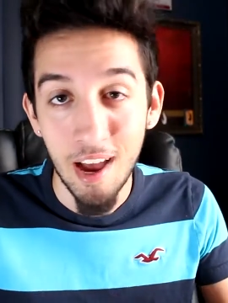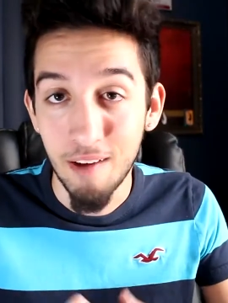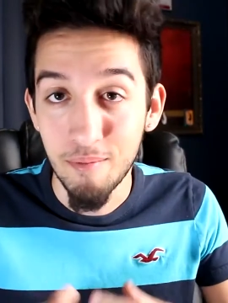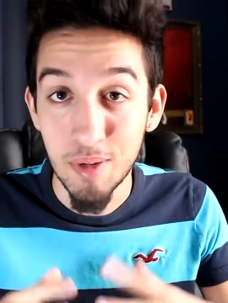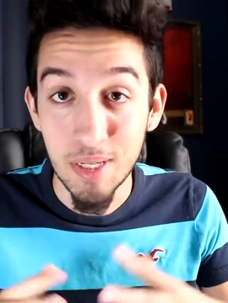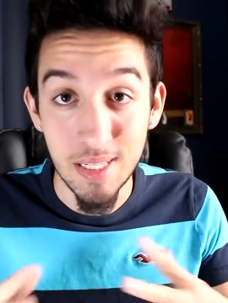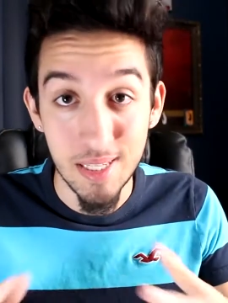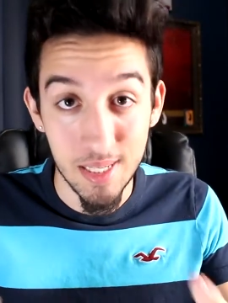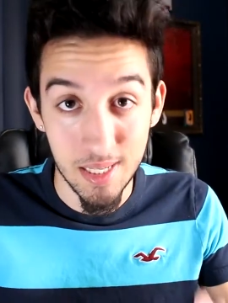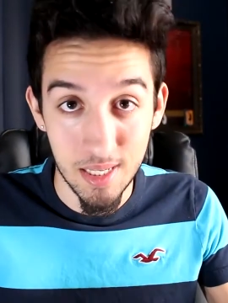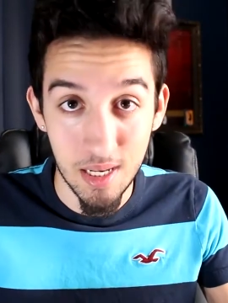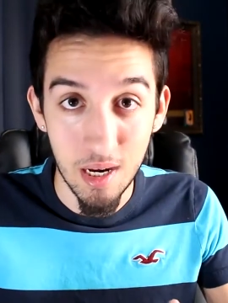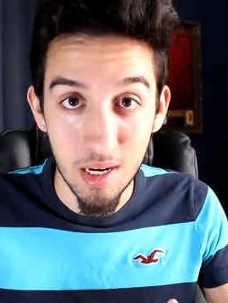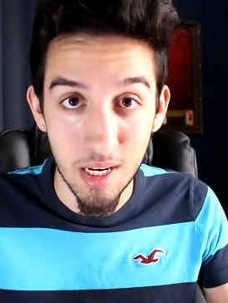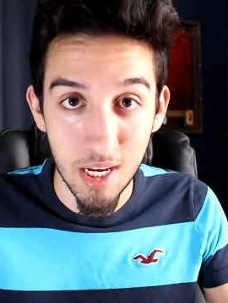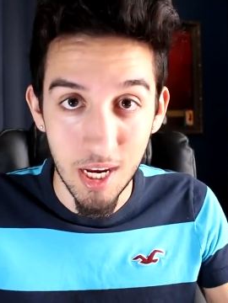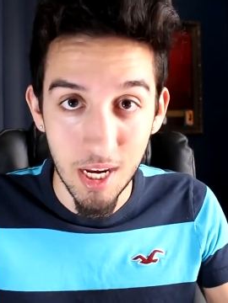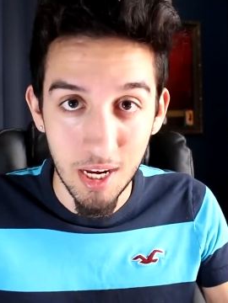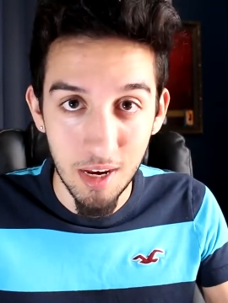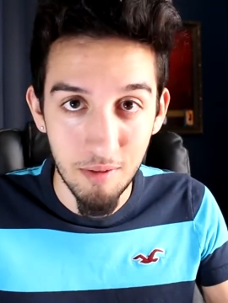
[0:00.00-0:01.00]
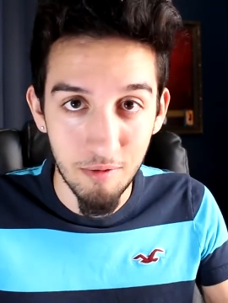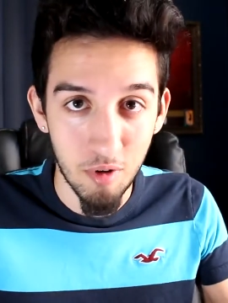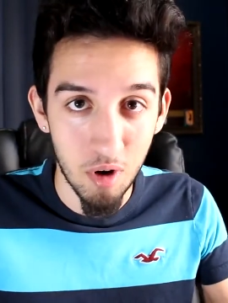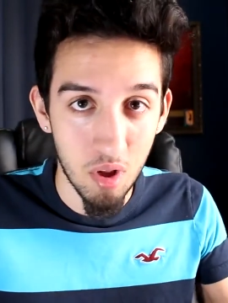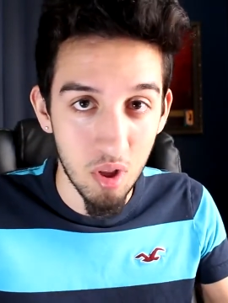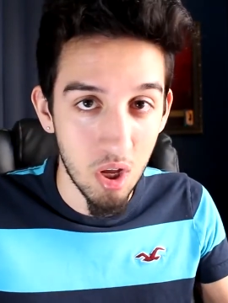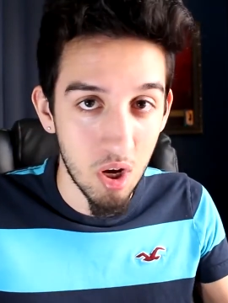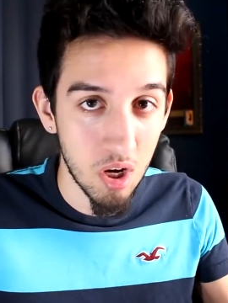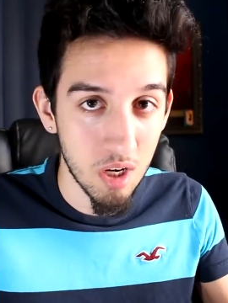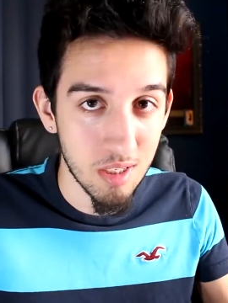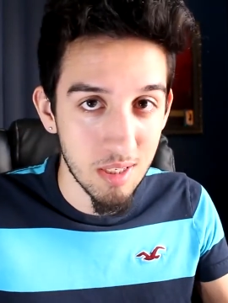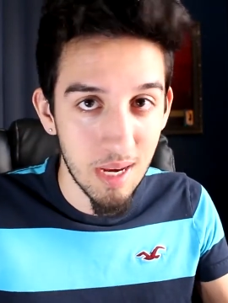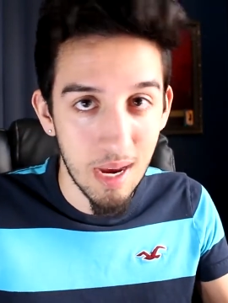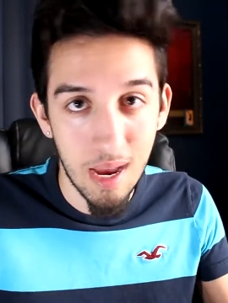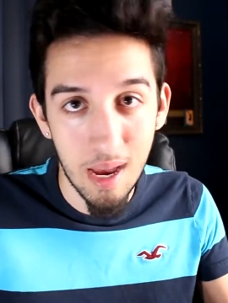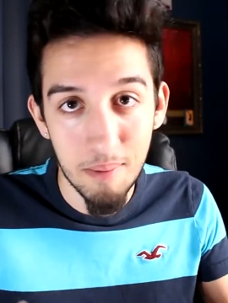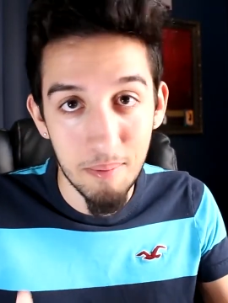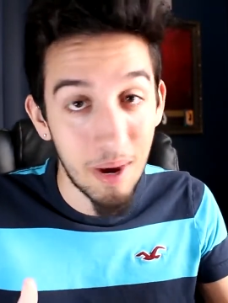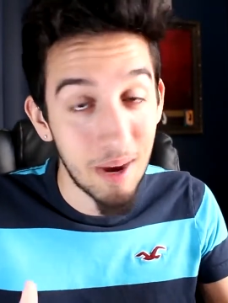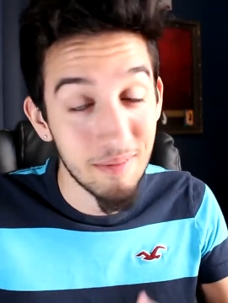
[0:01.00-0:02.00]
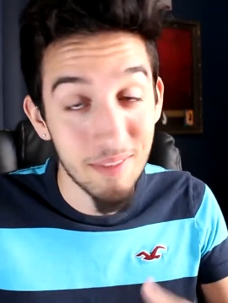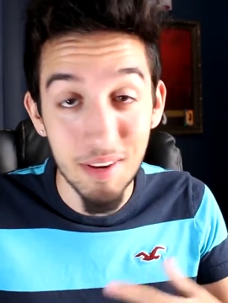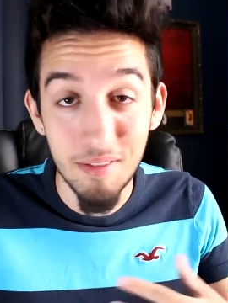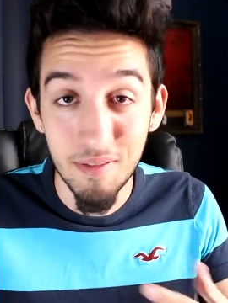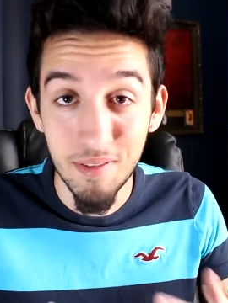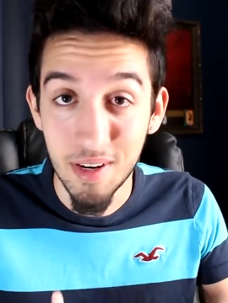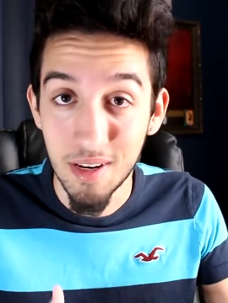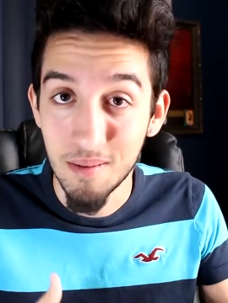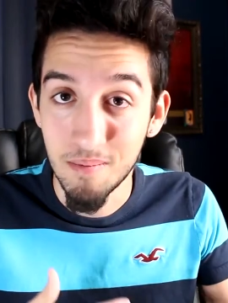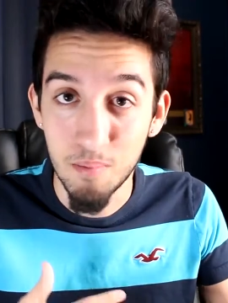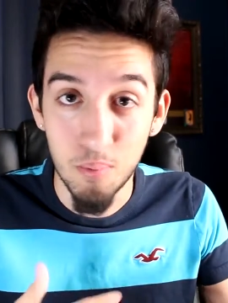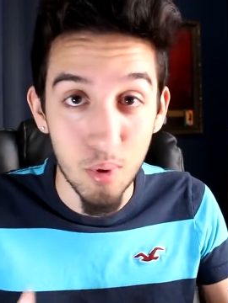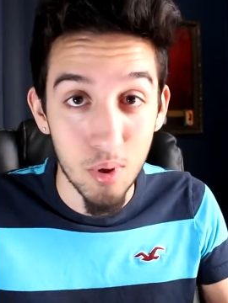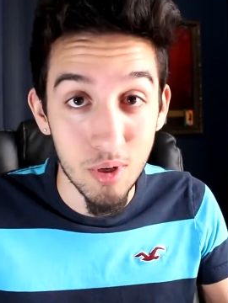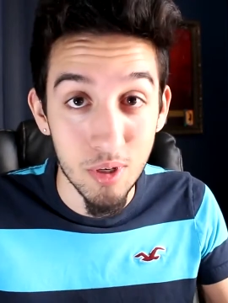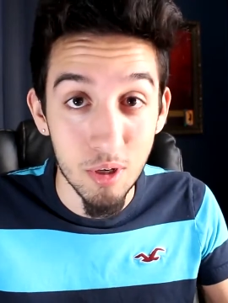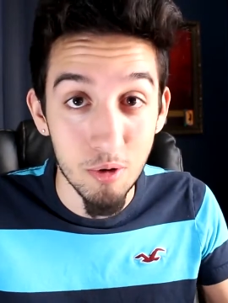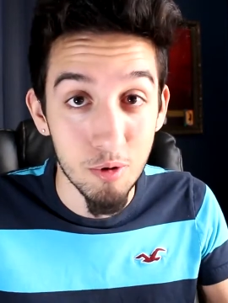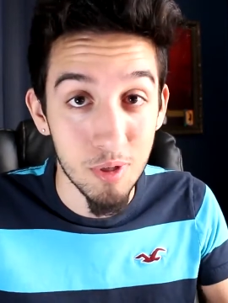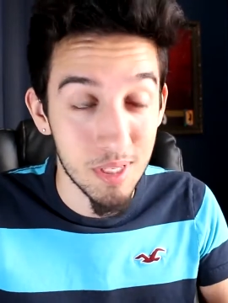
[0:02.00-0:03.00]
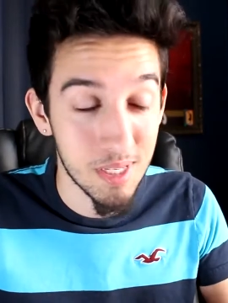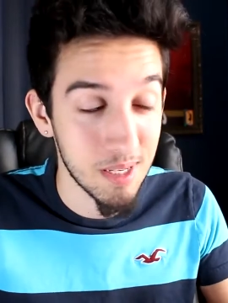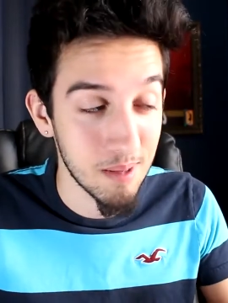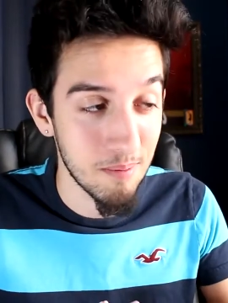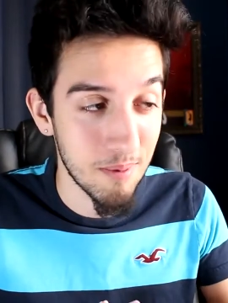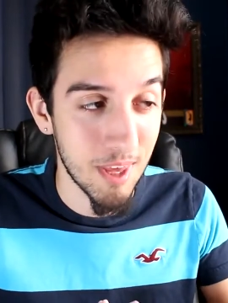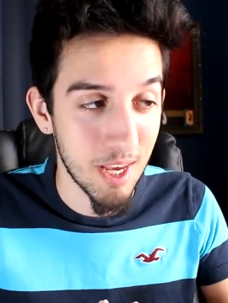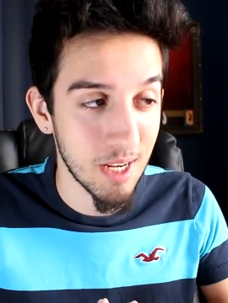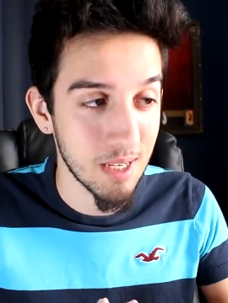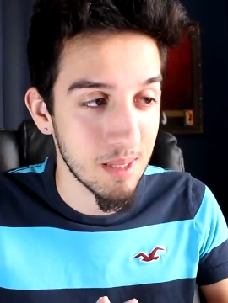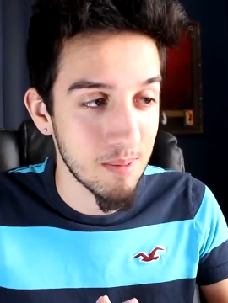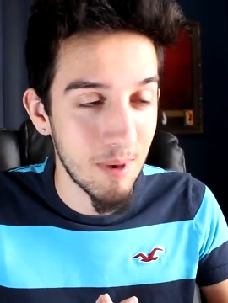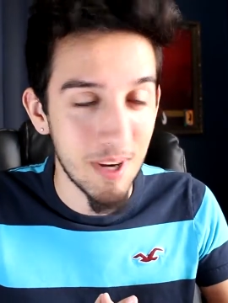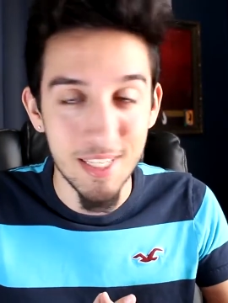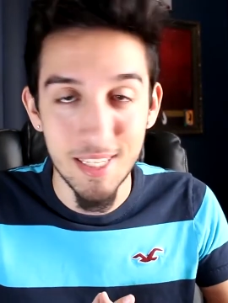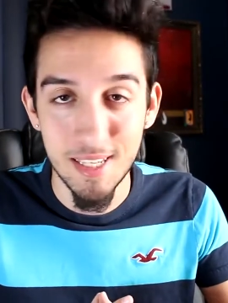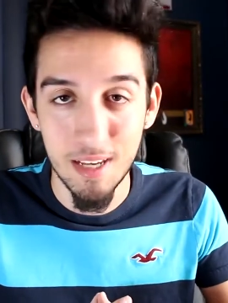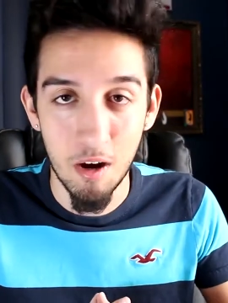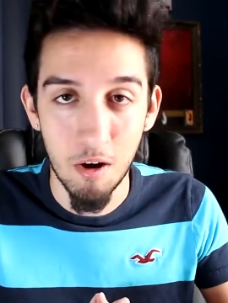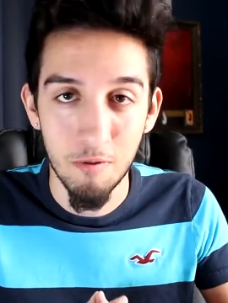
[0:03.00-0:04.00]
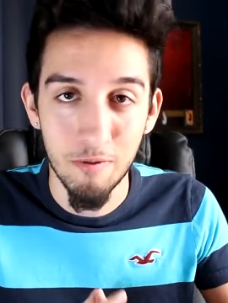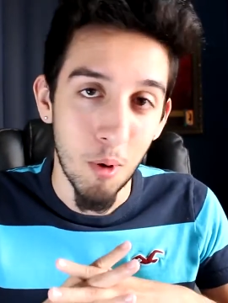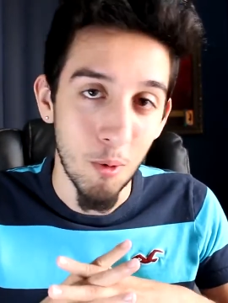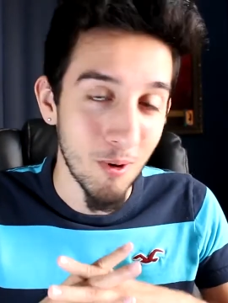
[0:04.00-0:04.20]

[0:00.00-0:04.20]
I've been studying it for a long time. I've even produced some things myself.